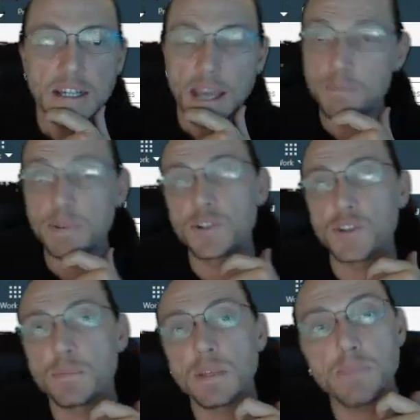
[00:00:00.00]
And build
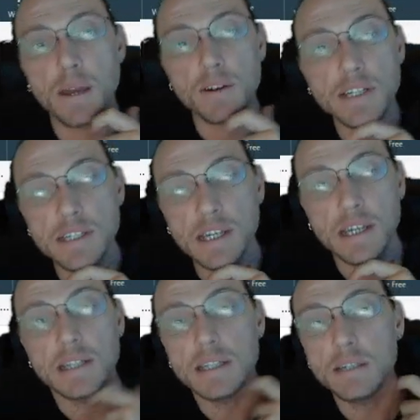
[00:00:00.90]
something better he
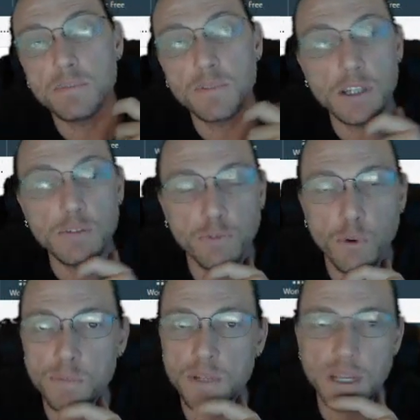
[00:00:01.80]
did. He
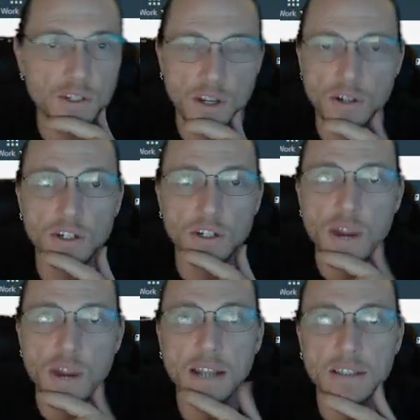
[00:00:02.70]
formed Sierra
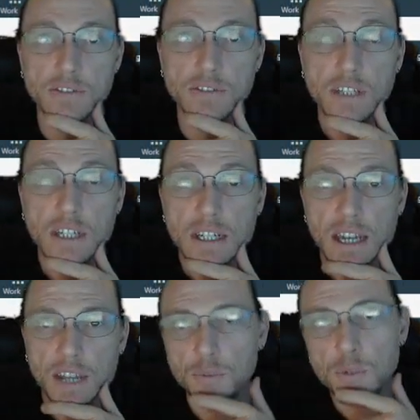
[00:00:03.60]
Interactive.
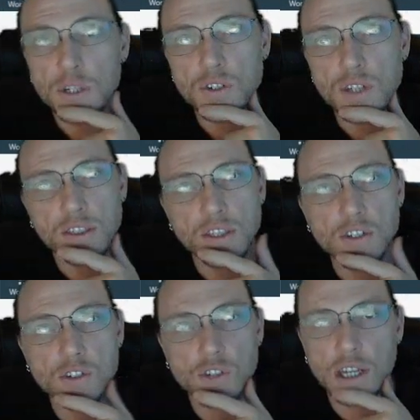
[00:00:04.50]
And the reason that
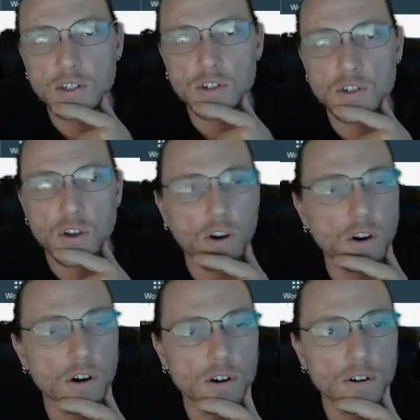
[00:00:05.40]
these sites
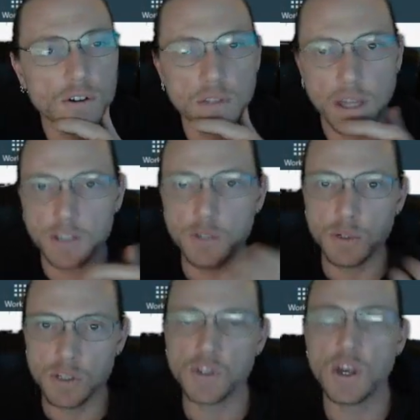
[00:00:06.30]
are, like, you
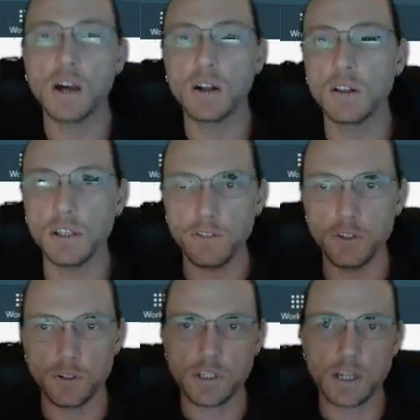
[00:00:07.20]
can tell if
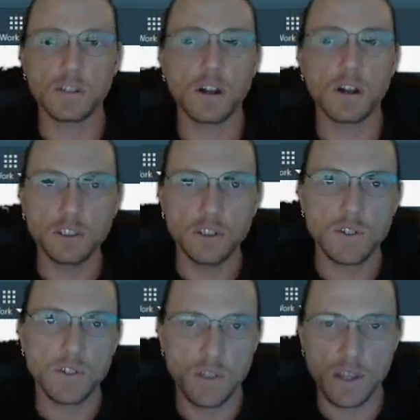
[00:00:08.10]
you're a
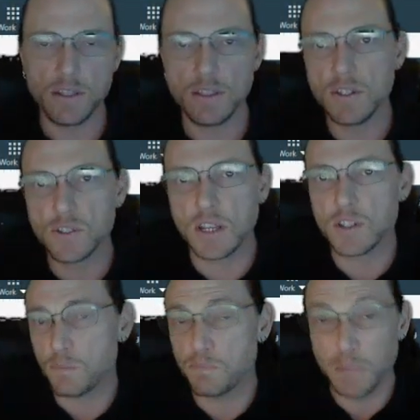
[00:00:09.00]
technologist that these
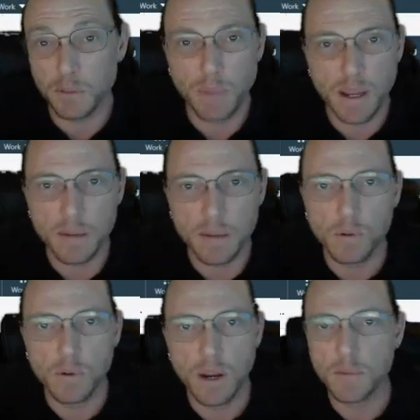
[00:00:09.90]
sites are built by a
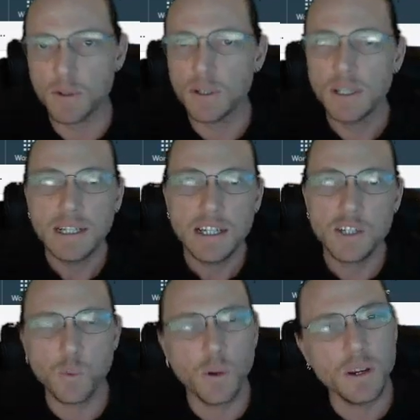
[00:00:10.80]
programmer
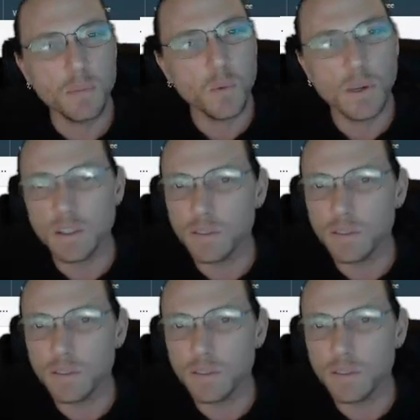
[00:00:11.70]
is number one,